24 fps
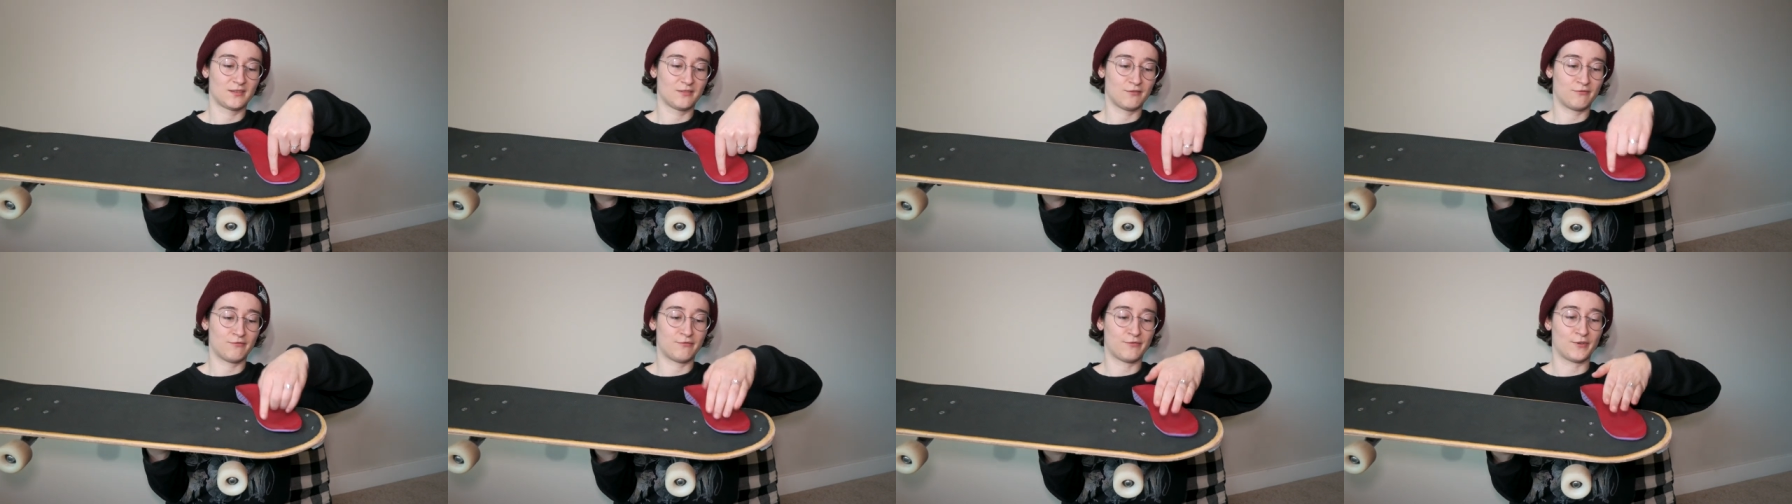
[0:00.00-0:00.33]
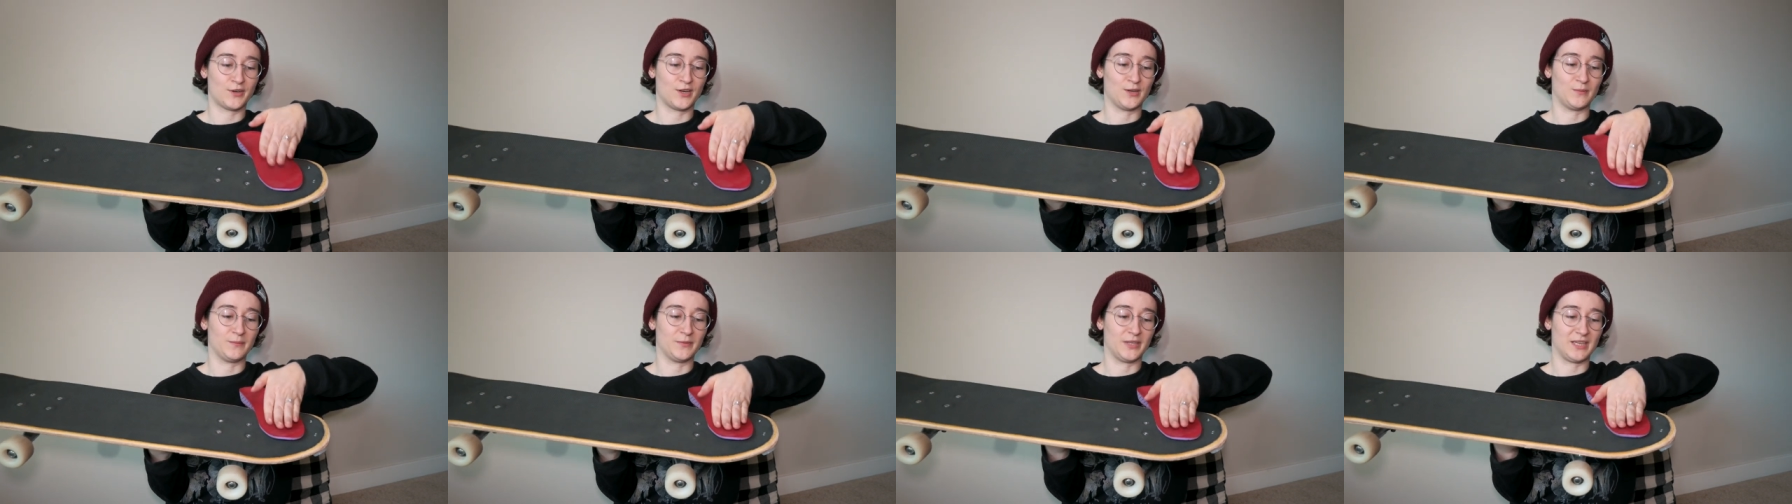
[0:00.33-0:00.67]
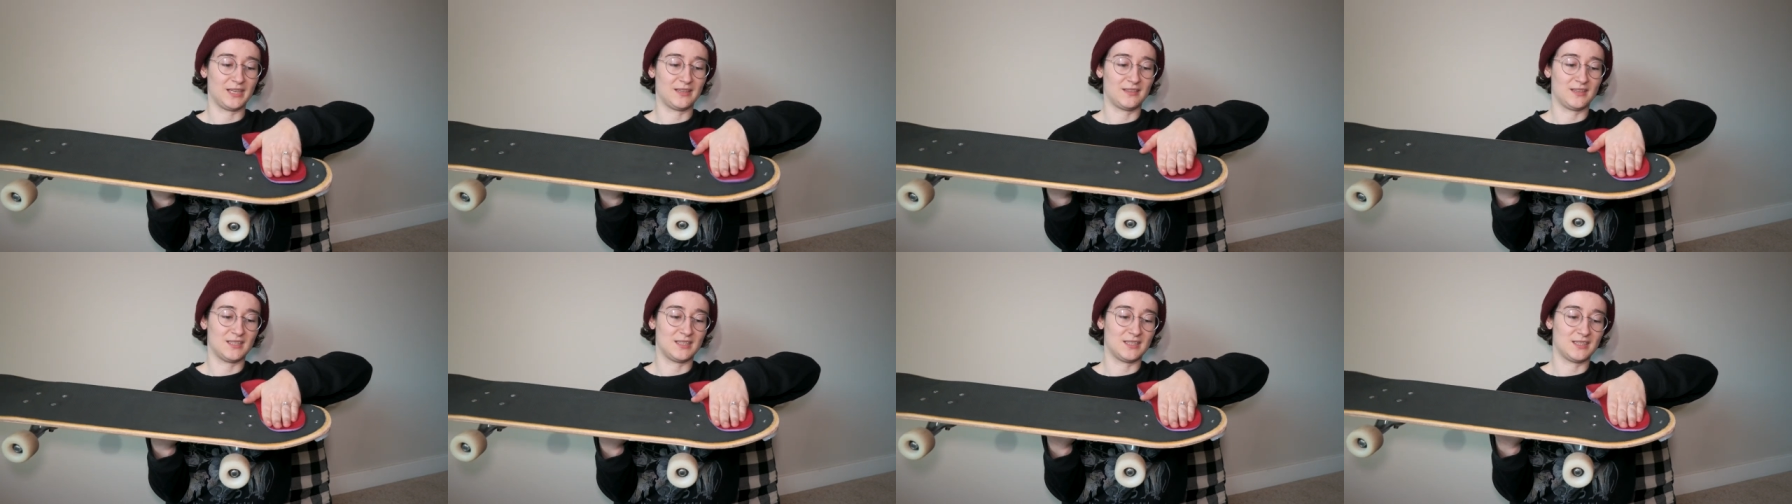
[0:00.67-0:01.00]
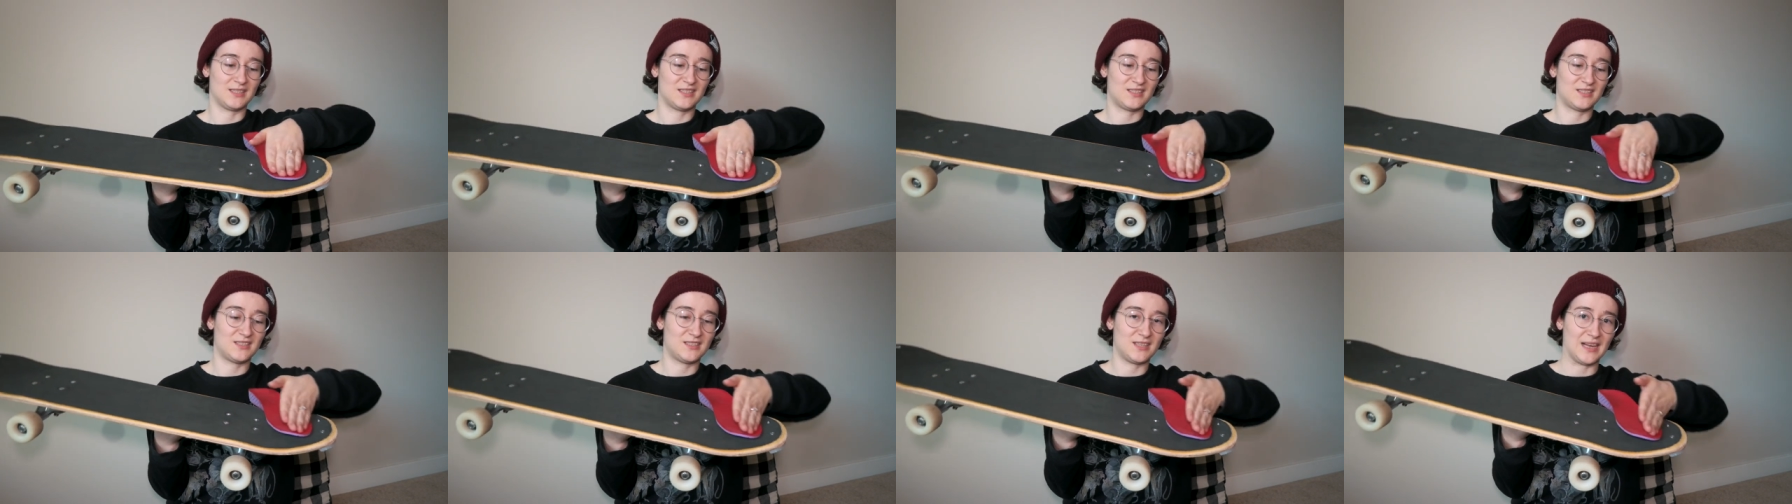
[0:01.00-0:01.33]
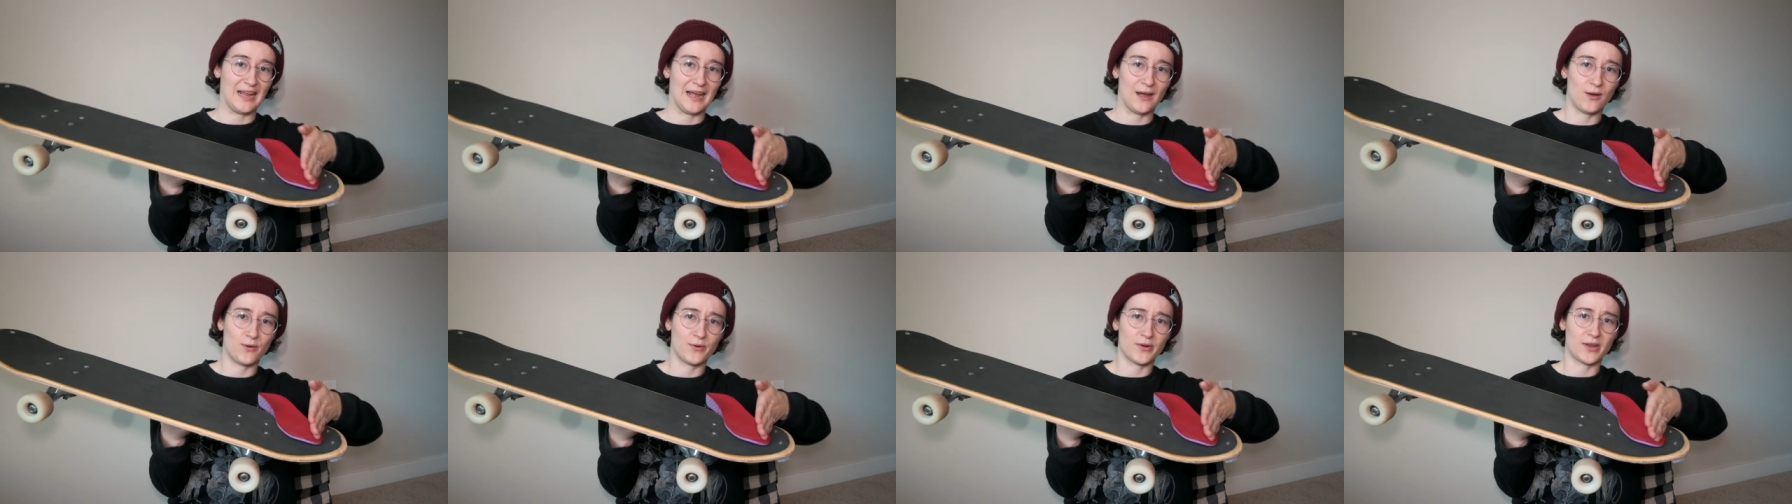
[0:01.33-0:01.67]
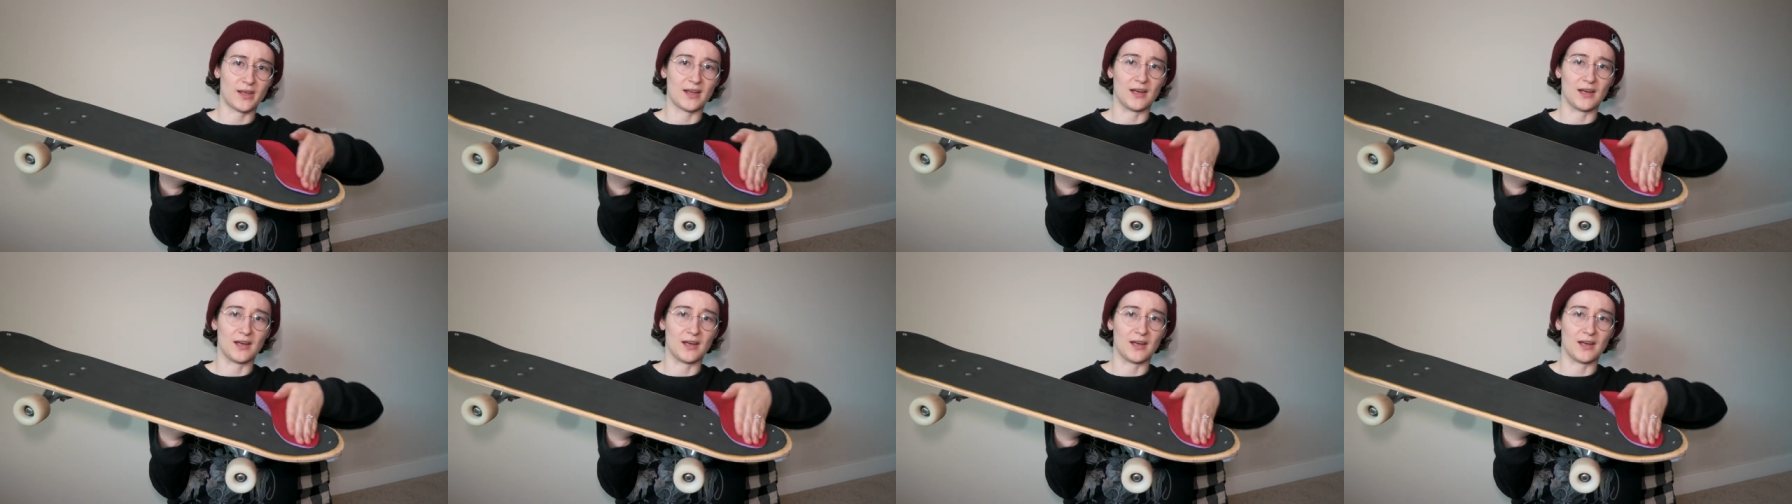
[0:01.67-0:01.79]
from like this down